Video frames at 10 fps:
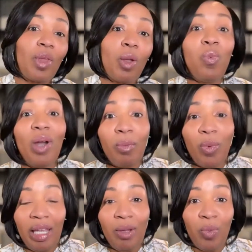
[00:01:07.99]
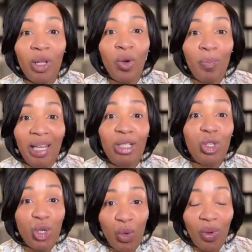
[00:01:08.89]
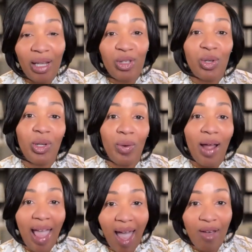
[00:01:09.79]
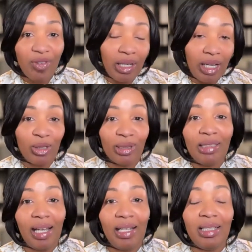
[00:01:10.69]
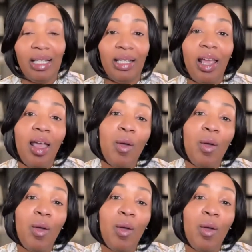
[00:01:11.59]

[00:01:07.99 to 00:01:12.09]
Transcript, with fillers: what we will be doing so you'll have an understanding.